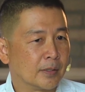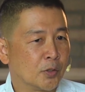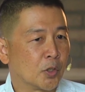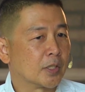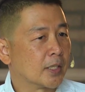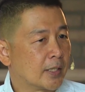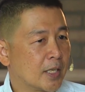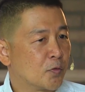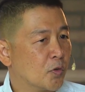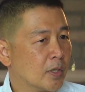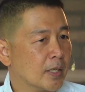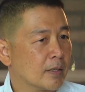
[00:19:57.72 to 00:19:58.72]
took the test
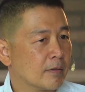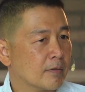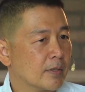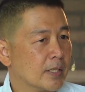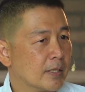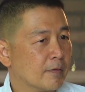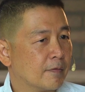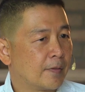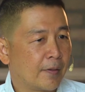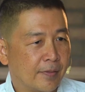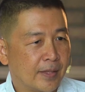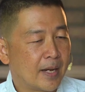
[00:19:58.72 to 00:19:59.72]
for the
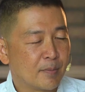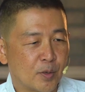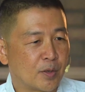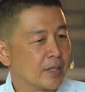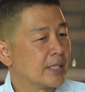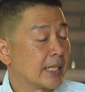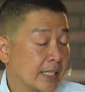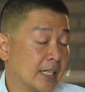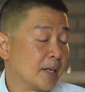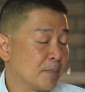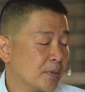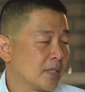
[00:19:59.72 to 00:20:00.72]
fifth times or the sixth
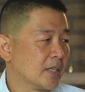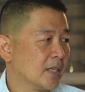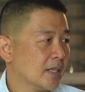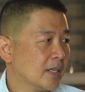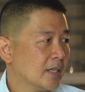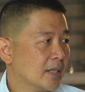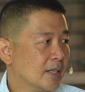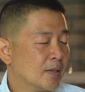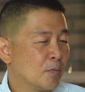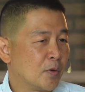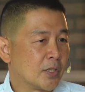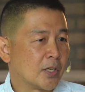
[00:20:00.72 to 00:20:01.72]
times,
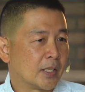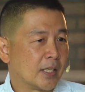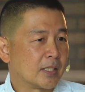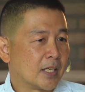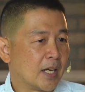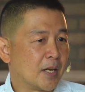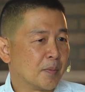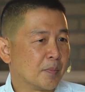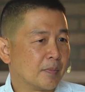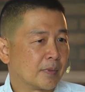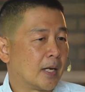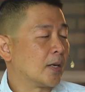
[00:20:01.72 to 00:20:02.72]
which at that
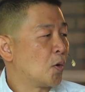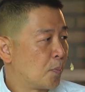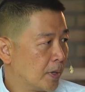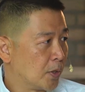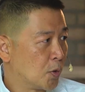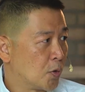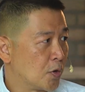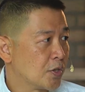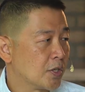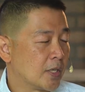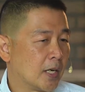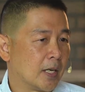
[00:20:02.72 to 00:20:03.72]
time got open
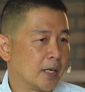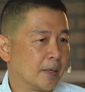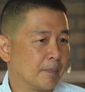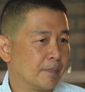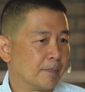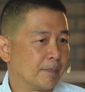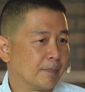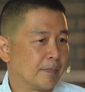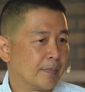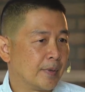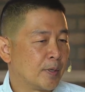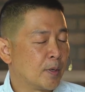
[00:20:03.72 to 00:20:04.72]
doors.
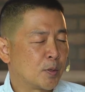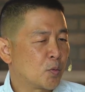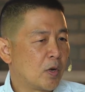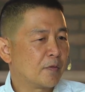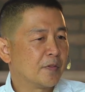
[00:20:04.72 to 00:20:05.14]
It's quite